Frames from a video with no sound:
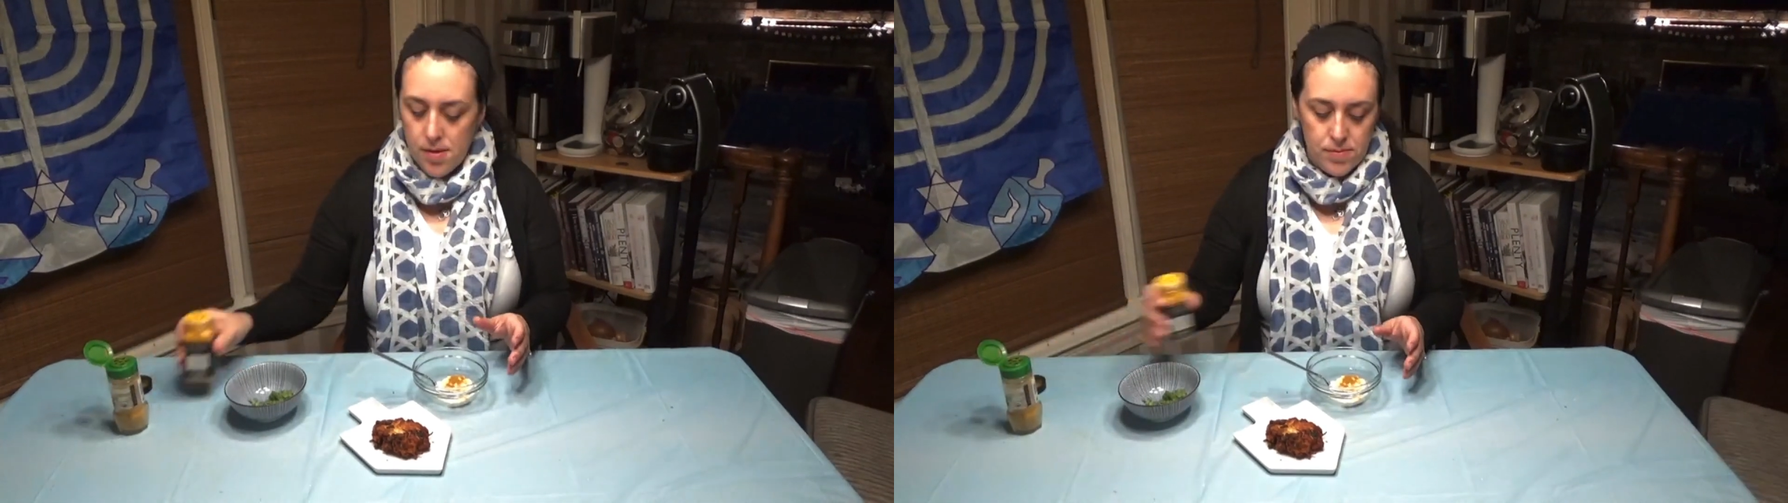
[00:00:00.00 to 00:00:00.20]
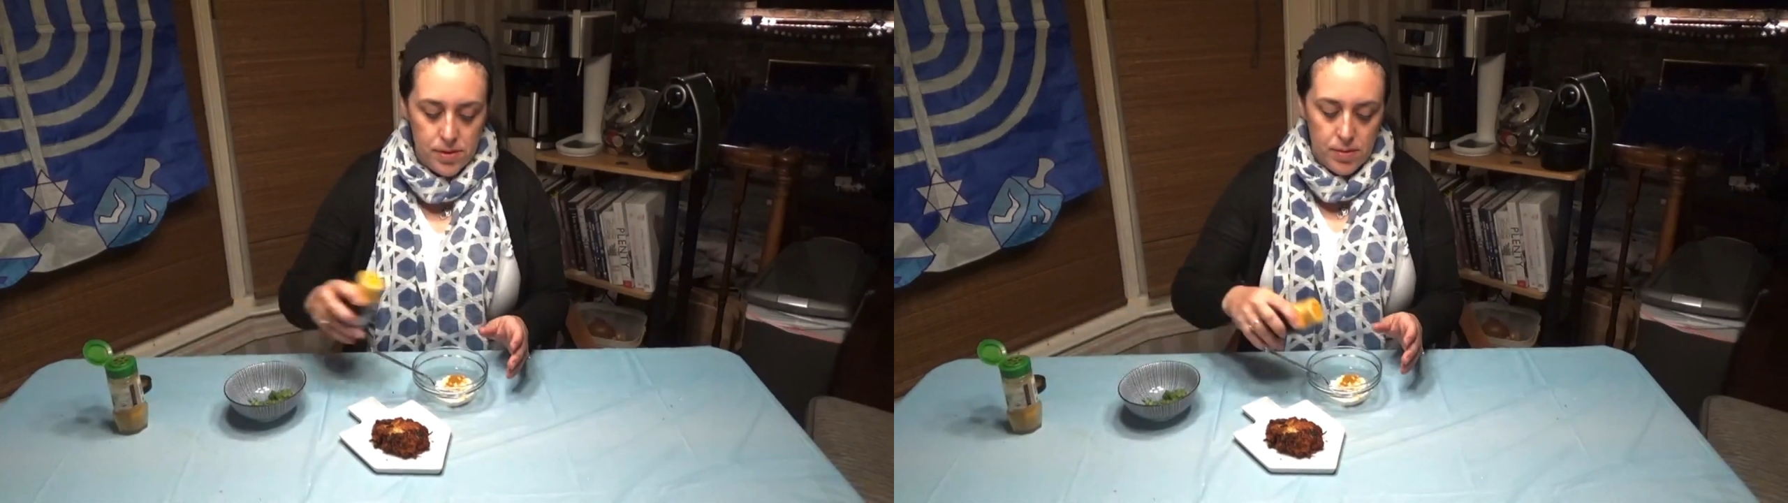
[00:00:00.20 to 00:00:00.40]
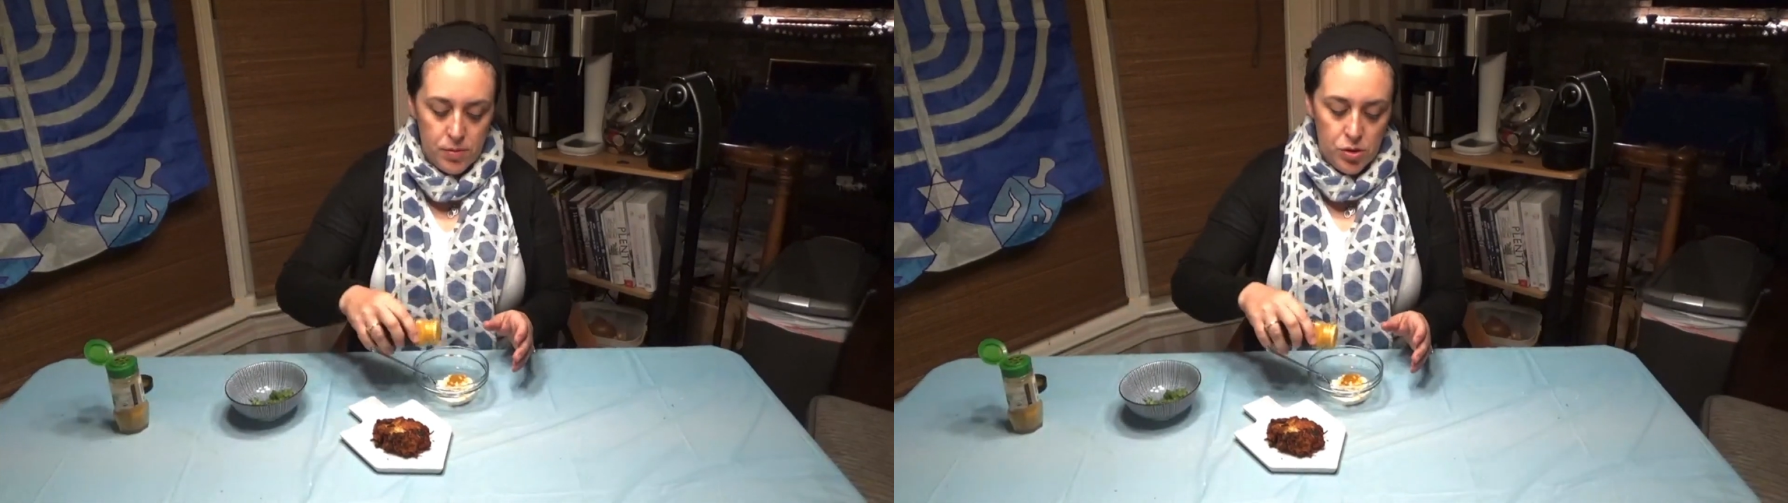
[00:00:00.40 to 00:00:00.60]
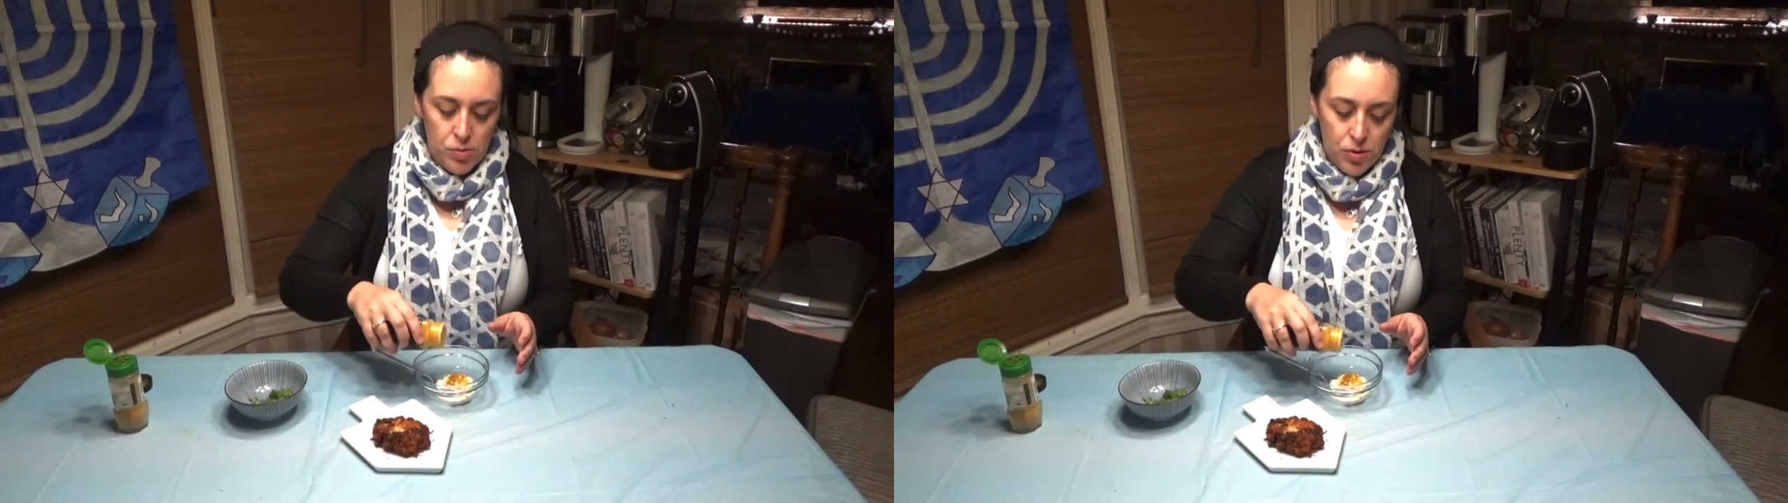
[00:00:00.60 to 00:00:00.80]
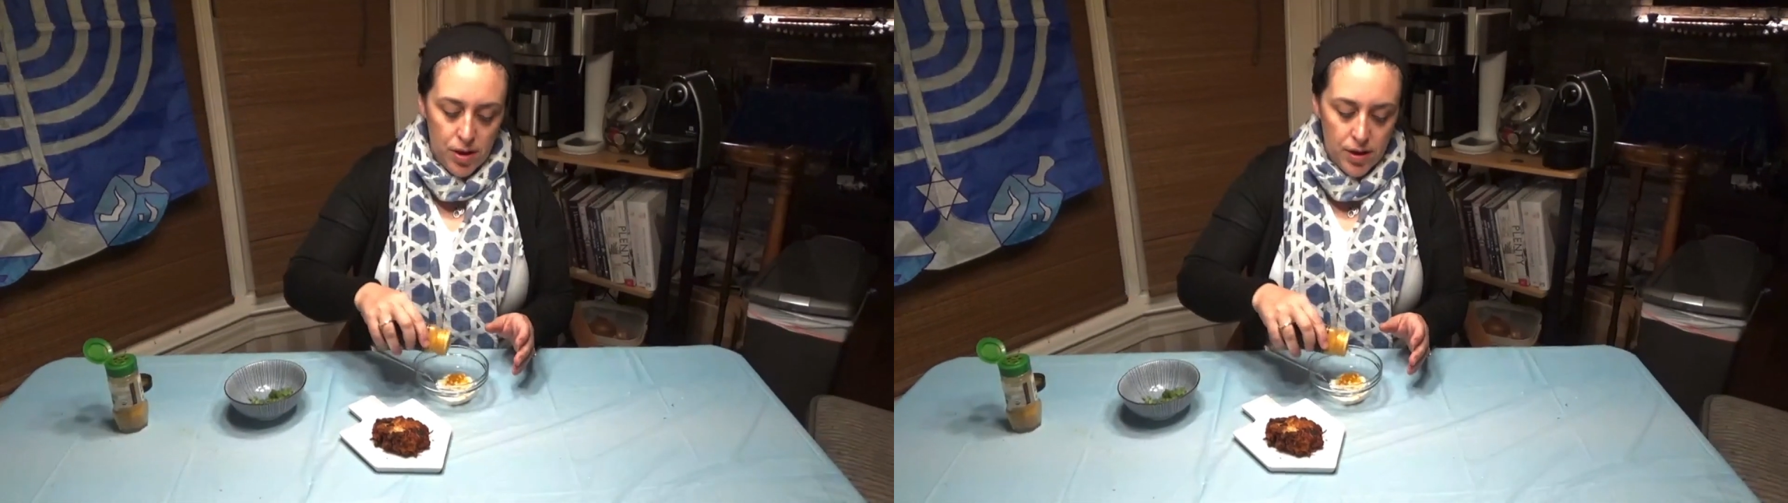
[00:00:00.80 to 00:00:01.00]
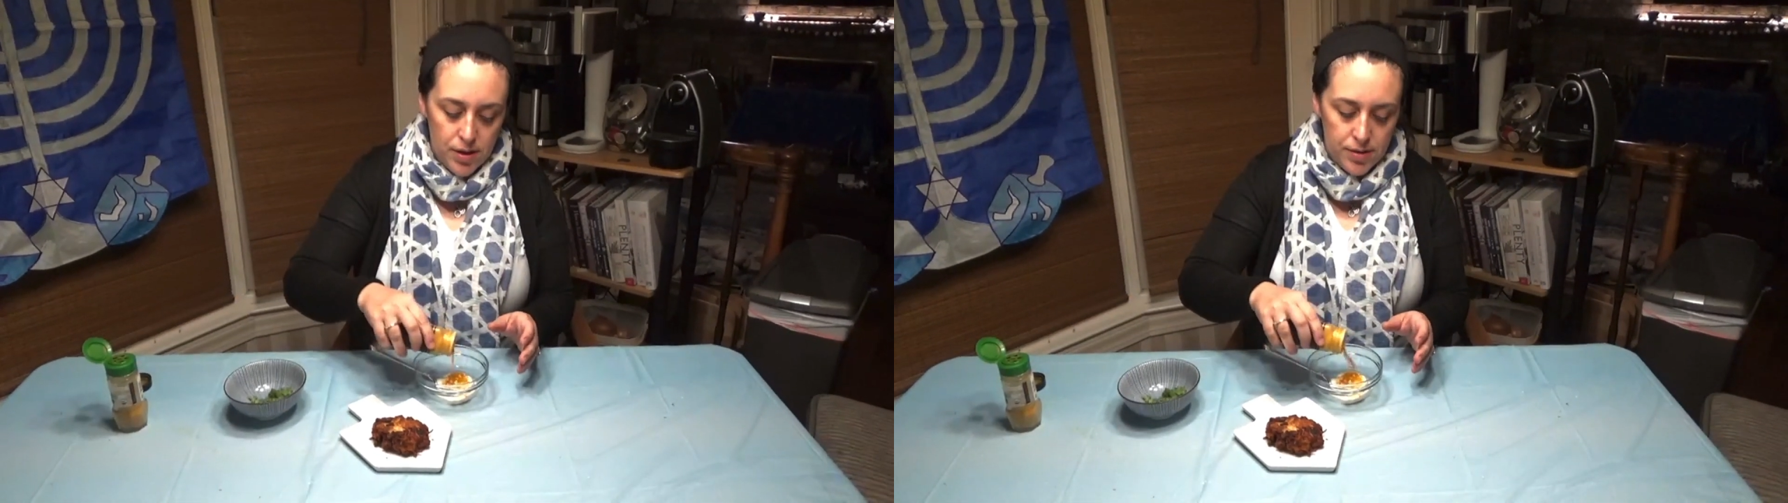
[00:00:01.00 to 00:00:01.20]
some turmeric